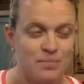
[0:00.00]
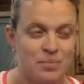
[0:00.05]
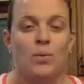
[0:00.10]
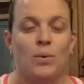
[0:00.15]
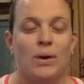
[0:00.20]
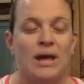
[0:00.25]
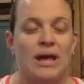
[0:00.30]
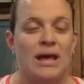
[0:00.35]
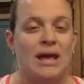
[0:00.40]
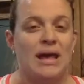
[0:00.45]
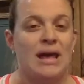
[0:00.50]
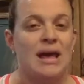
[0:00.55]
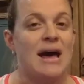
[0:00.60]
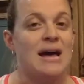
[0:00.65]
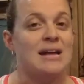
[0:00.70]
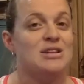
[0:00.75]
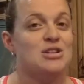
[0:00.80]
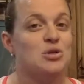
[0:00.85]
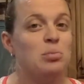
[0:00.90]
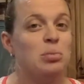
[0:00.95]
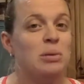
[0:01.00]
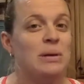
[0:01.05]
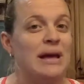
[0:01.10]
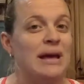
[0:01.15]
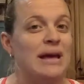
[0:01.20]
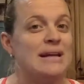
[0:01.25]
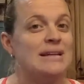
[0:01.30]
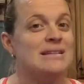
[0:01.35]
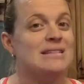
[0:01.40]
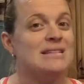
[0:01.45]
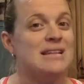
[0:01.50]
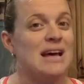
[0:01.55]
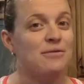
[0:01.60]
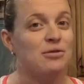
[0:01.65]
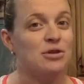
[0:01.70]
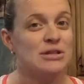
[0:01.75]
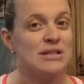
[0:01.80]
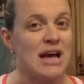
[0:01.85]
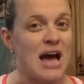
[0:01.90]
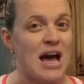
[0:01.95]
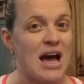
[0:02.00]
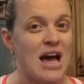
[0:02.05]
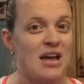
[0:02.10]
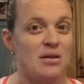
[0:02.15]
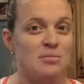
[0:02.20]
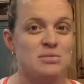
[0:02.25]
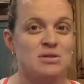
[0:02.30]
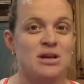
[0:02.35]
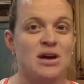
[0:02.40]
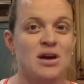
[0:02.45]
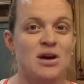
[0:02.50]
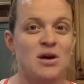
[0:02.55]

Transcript: We had to plant several times